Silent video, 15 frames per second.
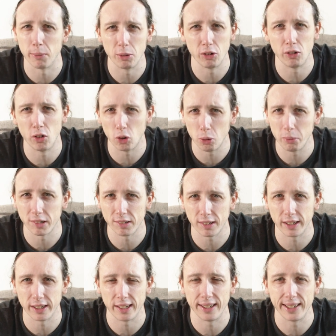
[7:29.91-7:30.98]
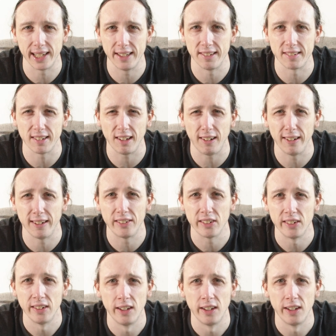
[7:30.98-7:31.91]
I'm doing all my cycling inside